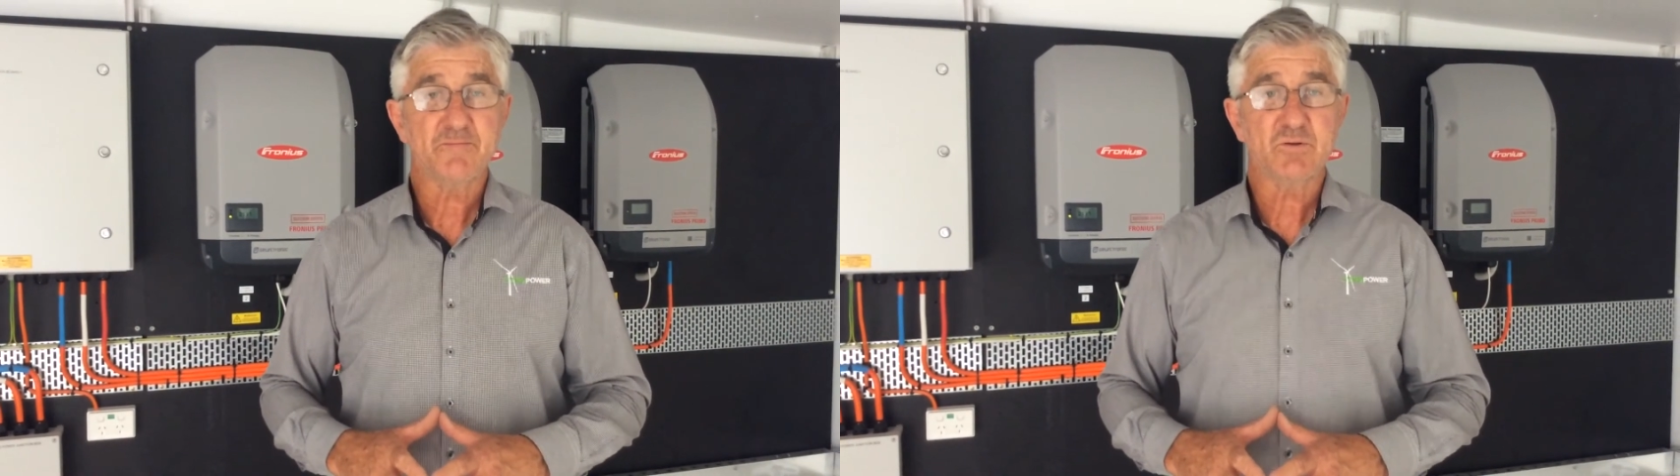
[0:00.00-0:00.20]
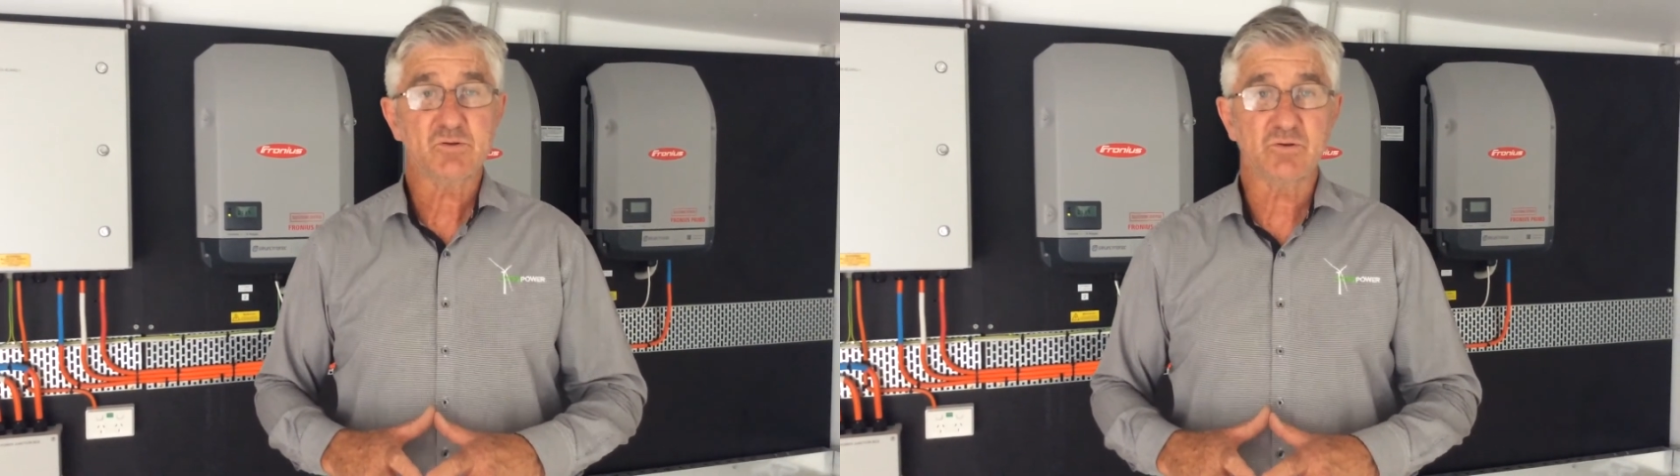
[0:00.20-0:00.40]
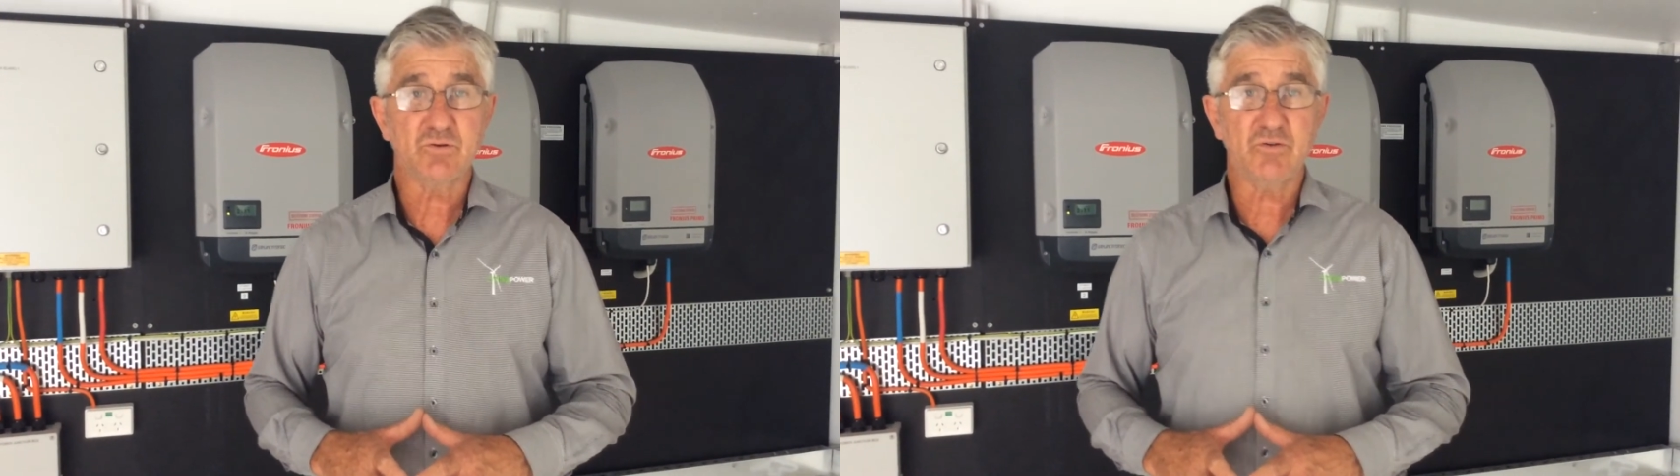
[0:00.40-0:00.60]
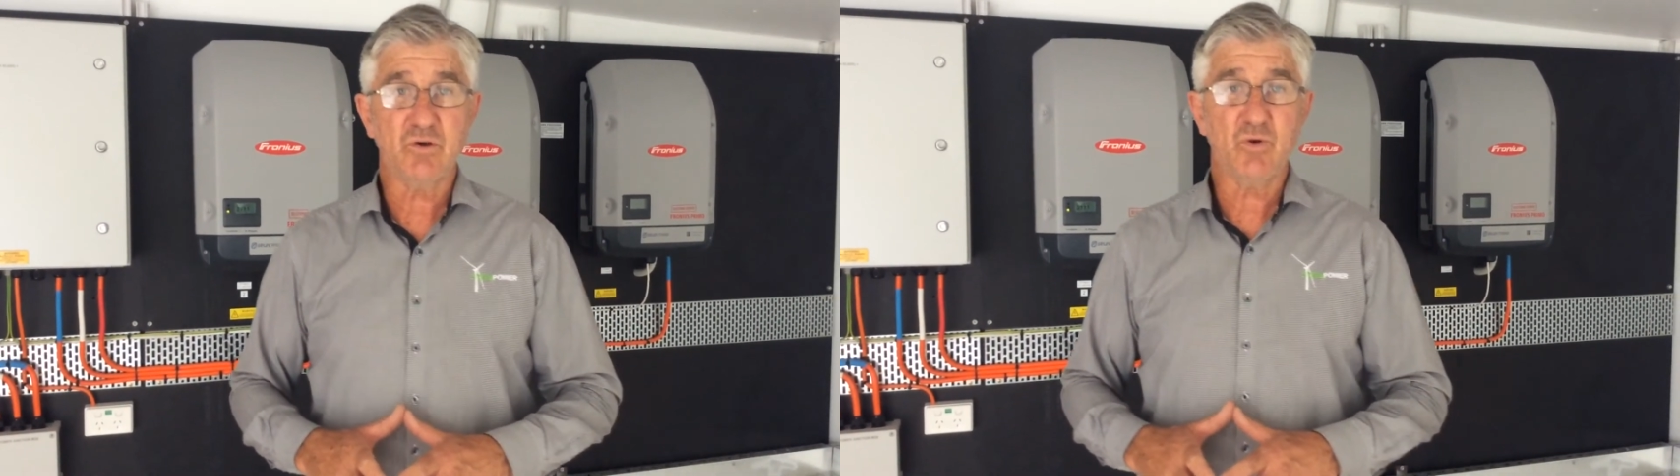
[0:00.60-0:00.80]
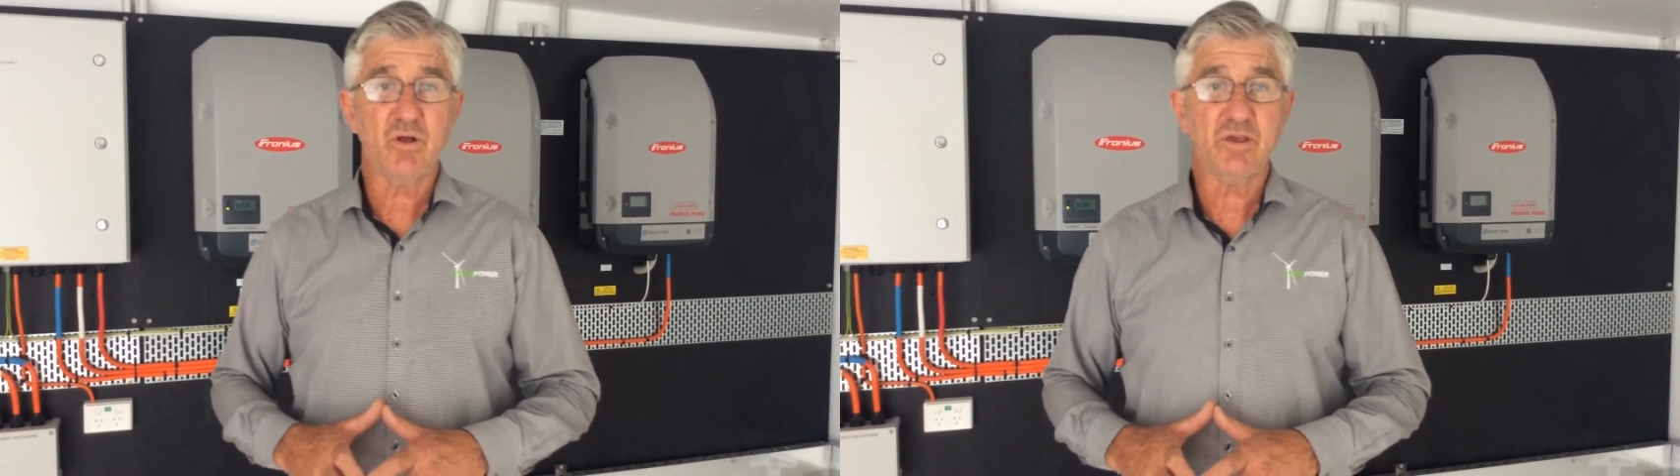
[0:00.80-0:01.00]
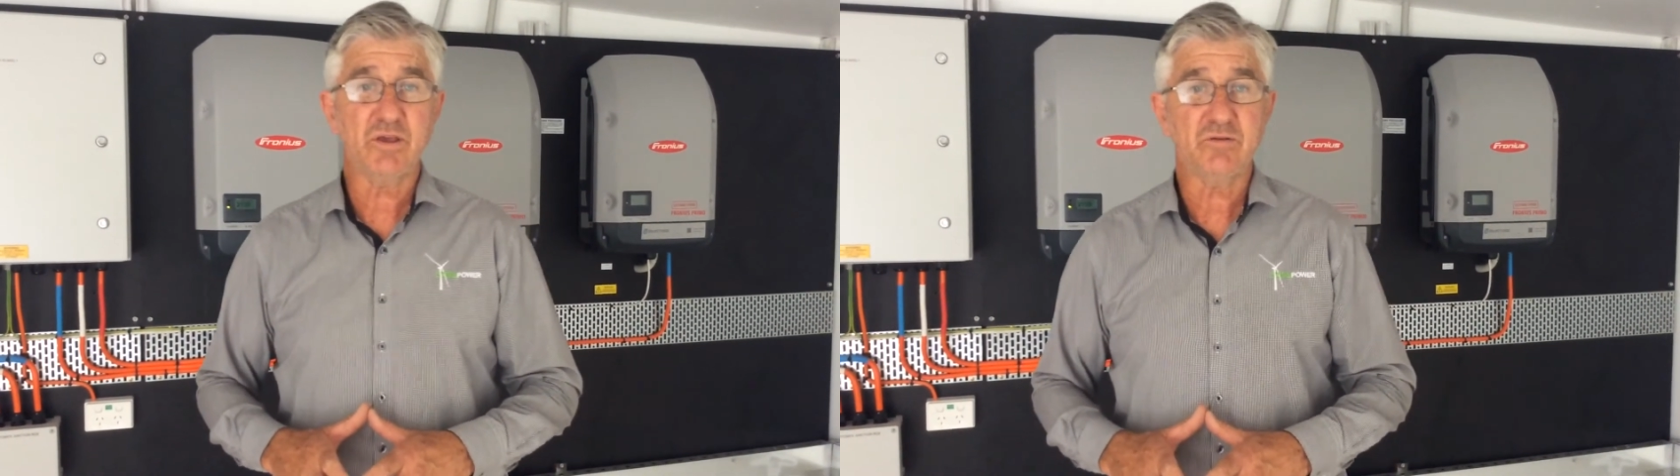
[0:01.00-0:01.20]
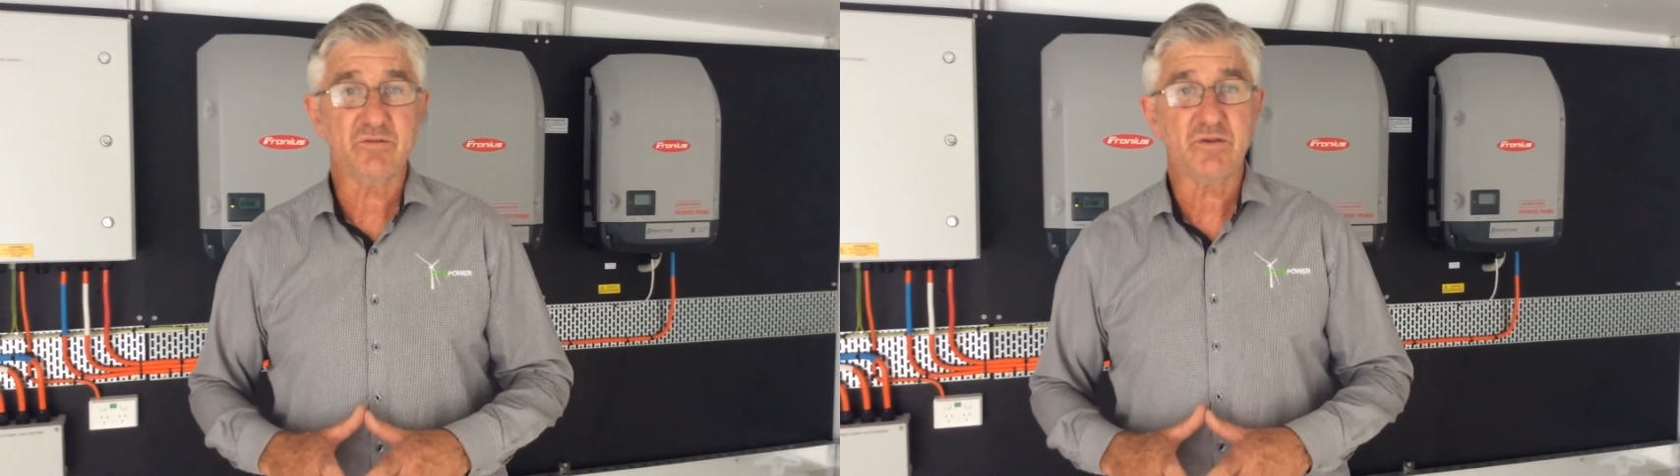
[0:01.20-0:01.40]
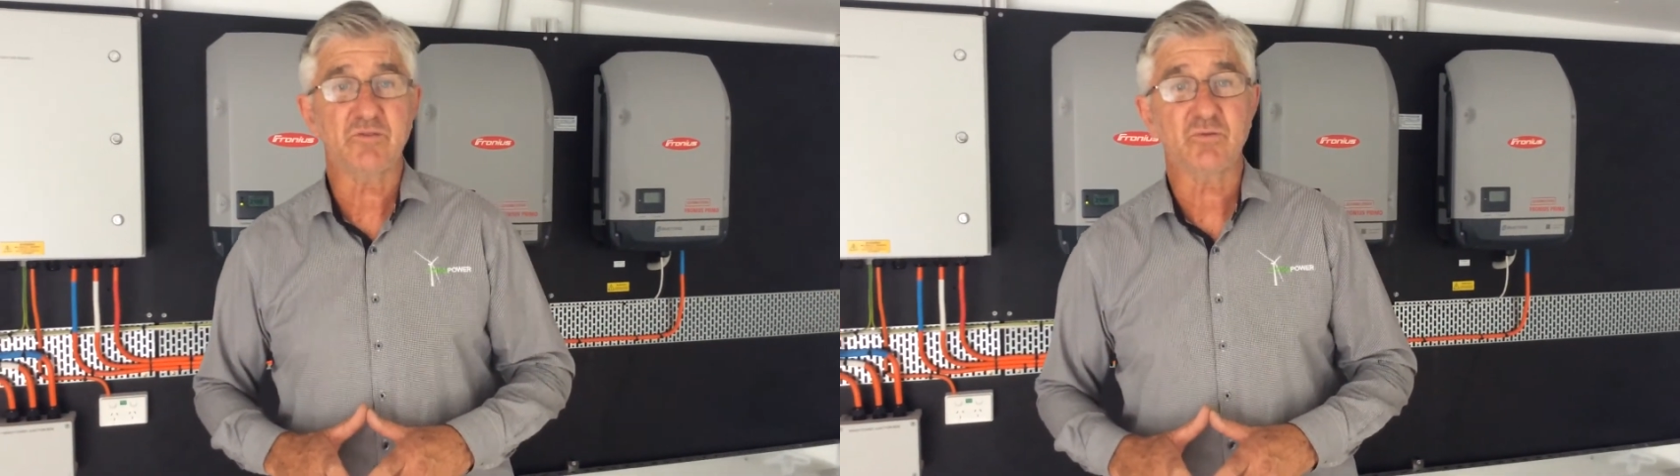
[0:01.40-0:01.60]
Should do very well here in
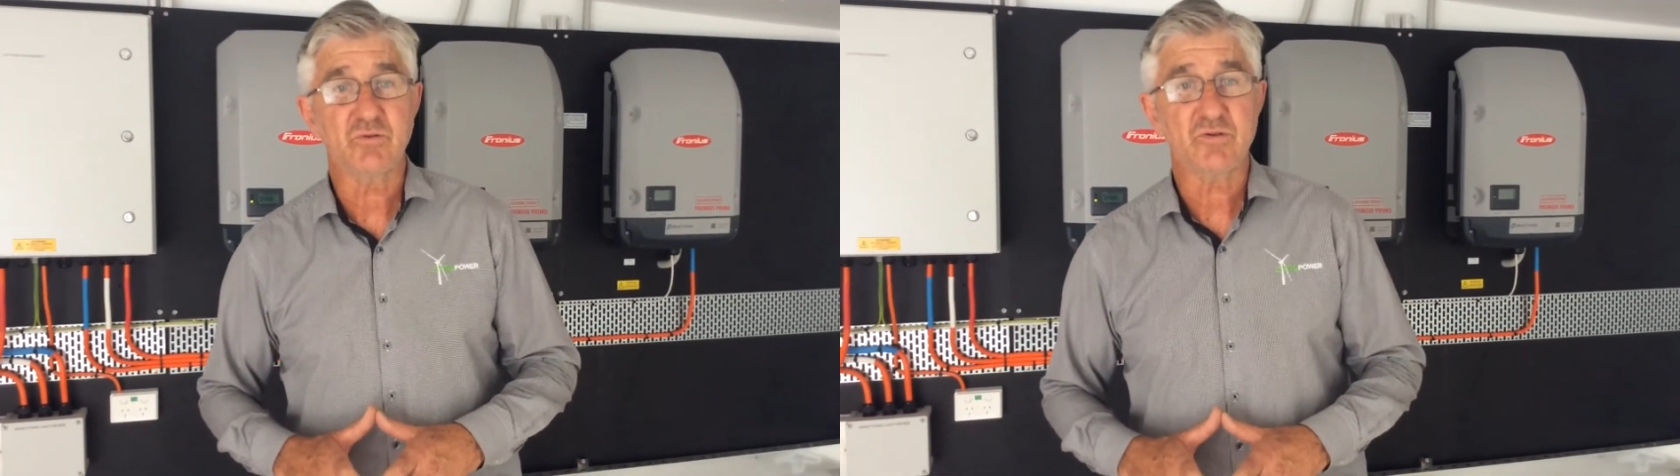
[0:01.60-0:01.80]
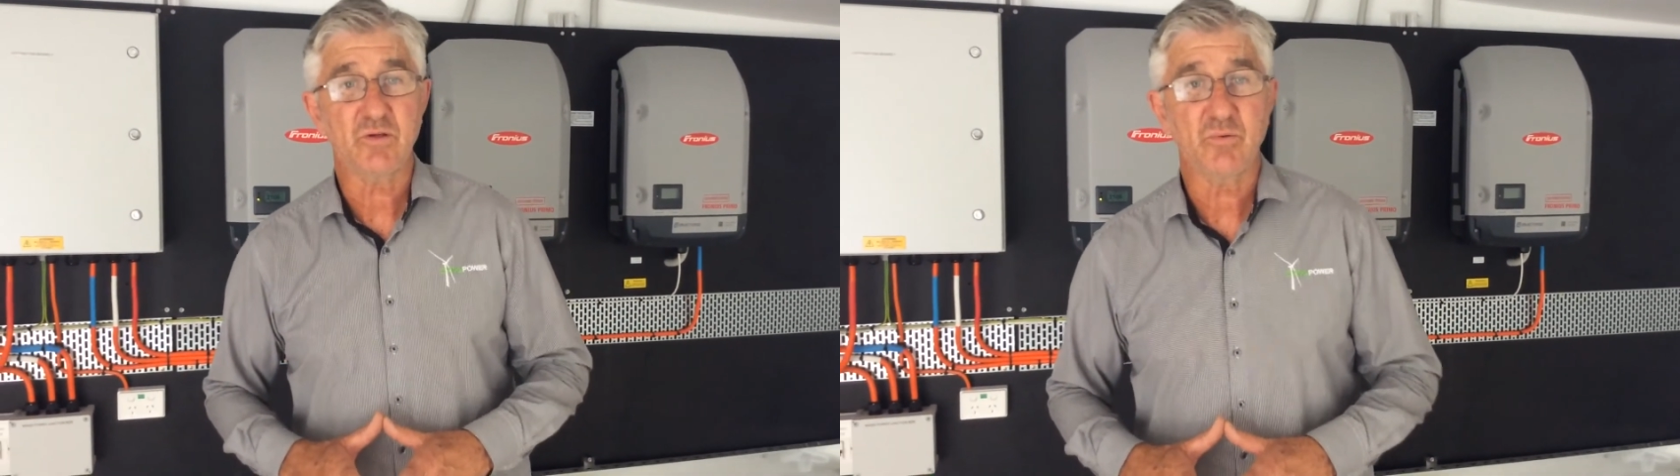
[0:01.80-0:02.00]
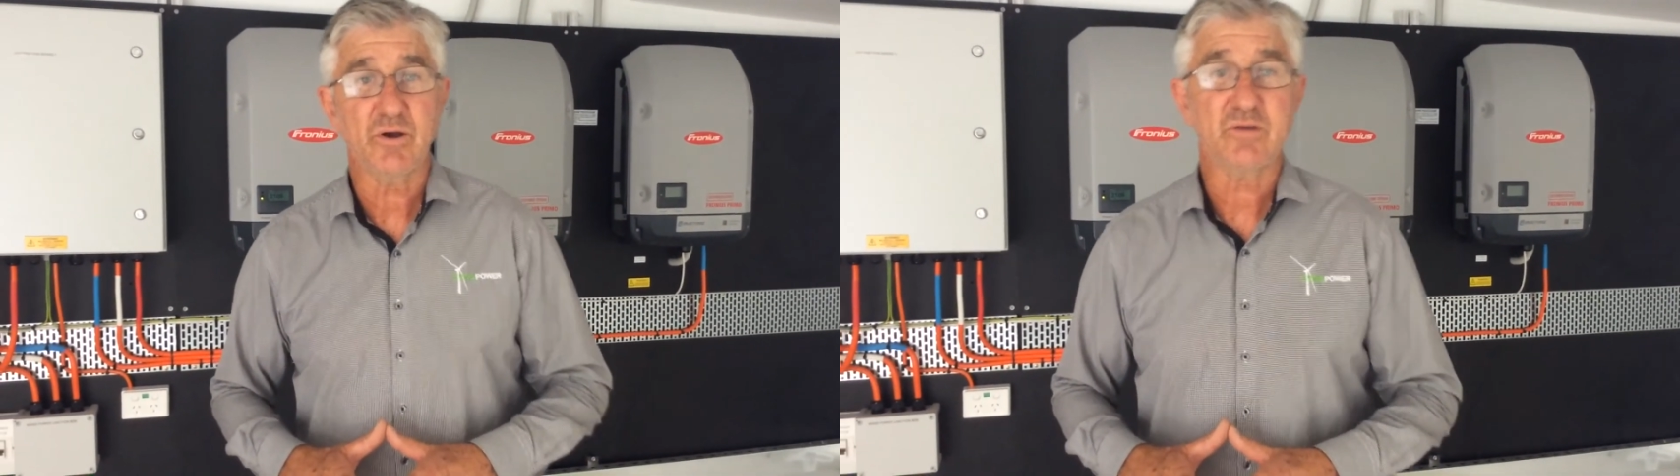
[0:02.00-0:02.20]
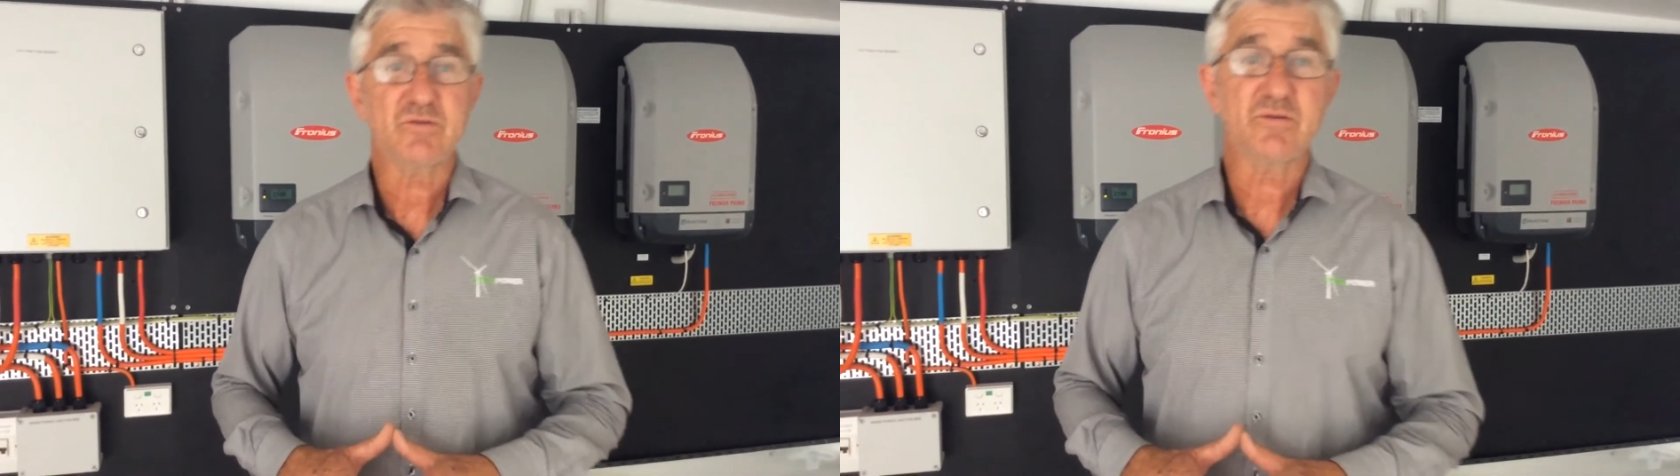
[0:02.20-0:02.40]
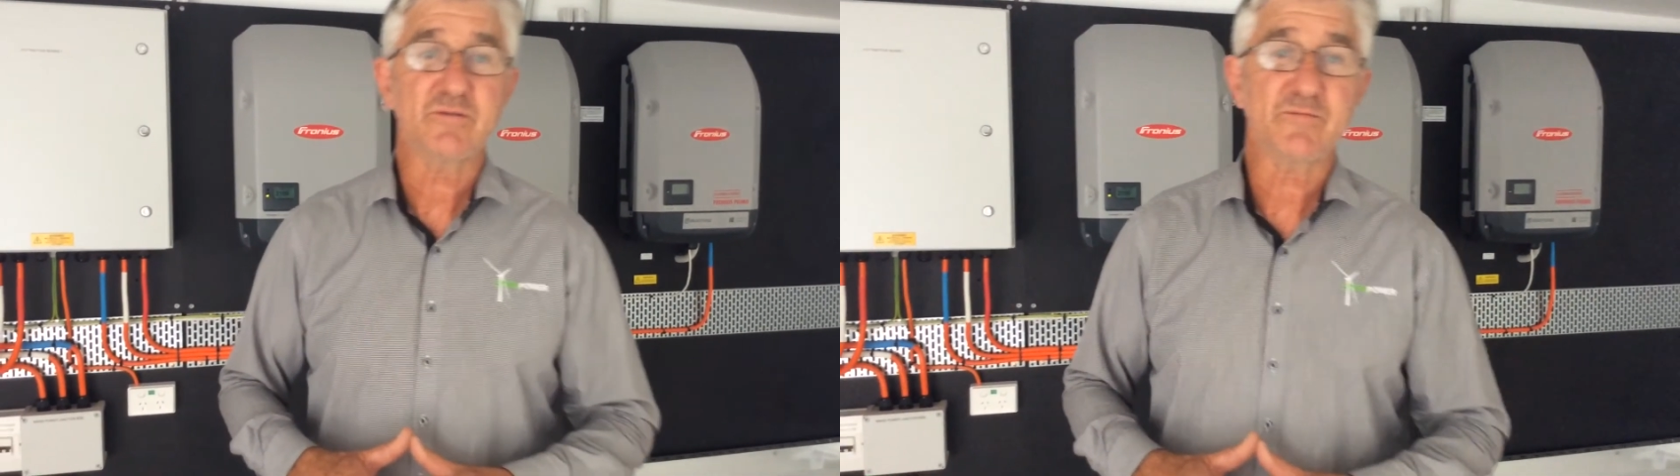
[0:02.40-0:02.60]
central New South Wales.